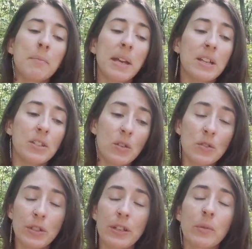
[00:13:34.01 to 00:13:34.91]
Because
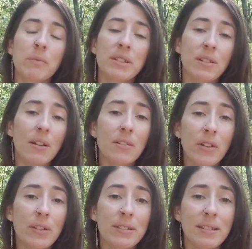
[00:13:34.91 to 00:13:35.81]
usually when we start to
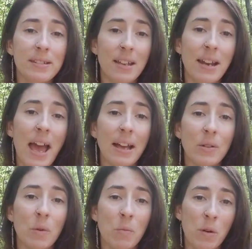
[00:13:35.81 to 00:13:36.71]
feel this
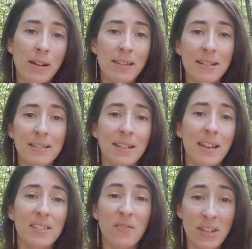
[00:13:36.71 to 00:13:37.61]
disconnect, we're worried that it's the
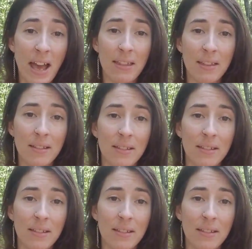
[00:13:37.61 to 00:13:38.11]
kiss of death,